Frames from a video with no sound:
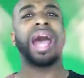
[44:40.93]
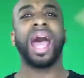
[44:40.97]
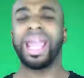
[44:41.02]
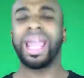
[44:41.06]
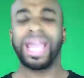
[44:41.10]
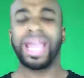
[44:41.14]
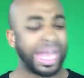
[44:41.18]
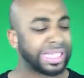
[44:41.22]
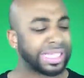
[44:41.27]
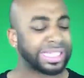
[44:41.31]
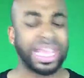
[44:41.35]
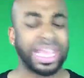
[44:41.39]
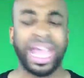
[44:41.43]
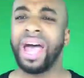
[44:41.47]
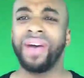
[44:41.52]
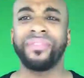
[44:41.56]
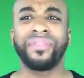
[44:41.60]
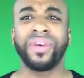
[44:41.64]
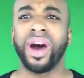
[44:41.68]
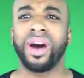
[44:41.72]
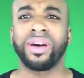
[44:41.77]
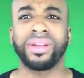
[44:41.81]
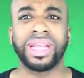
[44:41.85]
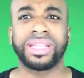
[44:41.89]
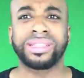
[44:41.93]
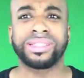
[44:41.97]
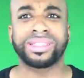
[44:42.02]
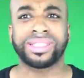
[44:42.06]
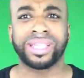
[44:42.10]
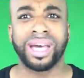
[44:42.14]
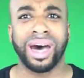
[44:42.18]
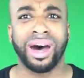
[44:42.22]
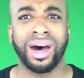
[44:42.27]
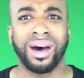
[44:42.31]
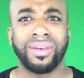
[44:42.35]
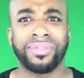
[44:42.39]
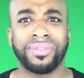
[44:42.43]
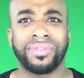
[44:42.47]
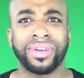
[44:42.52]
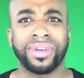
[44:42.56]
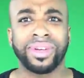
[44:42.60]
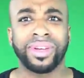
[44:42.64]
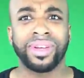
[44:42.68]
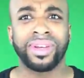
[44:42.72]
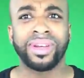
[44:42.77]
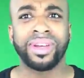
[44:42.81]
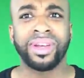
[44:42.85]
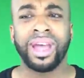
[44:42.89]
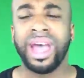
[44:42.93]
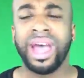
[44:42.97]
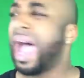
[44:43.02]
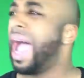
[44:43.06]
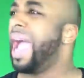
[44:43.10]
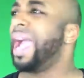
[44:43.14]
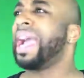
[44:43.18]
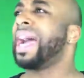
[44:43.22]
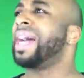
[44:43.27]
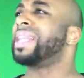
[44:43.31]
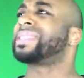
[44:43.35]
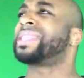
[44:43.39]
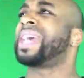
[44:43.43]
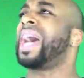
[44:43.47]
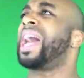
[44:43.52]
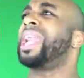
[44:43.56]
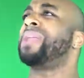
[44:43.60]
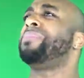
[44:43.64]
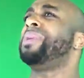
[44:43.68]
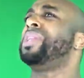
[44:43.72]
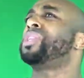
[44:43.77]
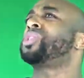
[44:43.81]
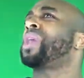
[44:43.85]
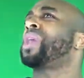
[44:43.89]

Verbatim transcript: I ain't got time for all that stuff. I ain't got time to be